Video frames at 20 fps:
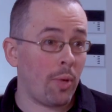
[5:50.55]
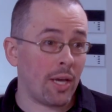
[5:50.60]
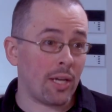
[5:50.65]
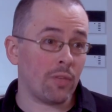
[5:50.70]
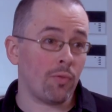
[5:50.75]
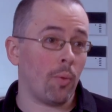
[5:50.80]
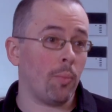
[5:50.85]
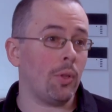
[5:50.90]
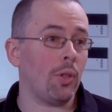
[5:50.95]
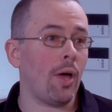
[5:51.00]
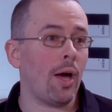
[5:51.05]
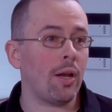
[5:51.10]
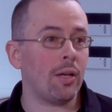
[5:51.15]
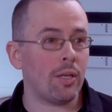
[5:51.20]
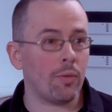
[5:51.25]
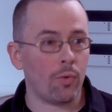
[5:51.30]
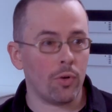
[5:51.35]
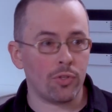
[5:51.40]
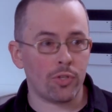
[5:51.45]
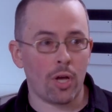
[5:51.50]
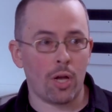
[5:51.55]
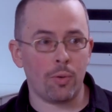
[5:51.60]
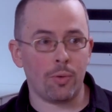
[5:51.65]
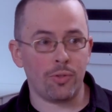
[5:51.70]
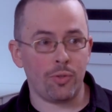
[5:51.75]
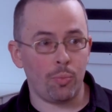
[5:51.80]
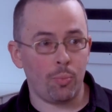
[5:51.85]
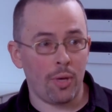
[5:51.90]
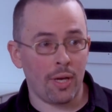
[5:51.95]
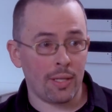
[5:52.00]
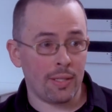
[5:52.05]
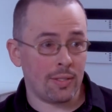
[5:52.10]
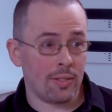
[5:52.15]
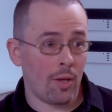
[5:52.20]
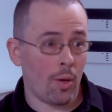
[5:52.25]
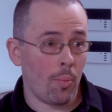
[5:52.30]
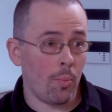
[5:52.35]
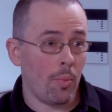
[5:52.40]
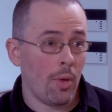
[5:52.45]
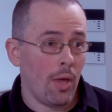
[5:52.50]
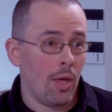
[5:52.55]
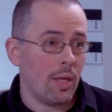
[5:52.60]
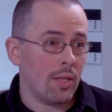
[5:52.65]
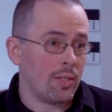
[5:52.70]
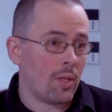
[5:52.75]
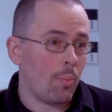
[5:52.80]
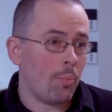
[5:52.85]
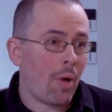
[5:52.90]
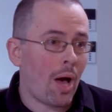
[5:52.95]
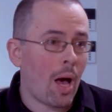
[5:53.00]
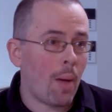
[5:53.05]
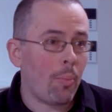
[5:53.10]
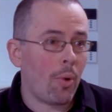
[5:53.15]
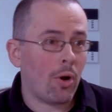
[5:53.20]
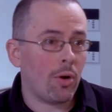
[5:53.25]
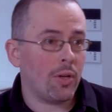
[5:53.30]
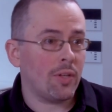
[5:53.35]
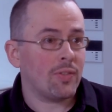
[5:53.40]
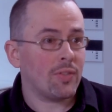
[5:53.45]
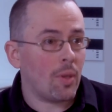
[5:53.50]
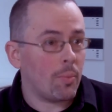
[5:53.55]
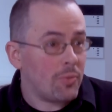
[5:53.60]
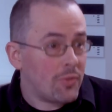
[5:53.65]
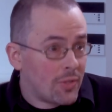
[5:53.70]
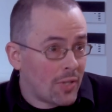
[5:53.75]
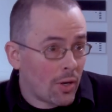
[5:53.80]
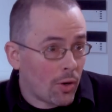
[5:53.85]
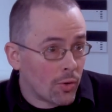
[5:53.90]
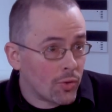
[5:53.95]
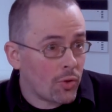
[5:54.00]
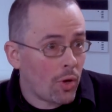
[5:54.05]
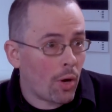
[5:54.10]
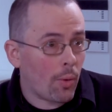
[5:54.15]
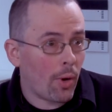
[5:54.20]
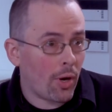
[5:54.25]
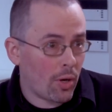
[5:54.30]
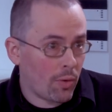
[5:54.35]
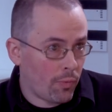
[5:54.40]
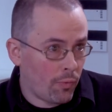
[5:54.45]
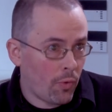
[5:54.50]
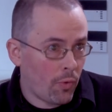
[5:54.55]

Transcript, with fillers: picked from a lot of different genres. You picked some yeah. some pop artists, some singer-songwriter,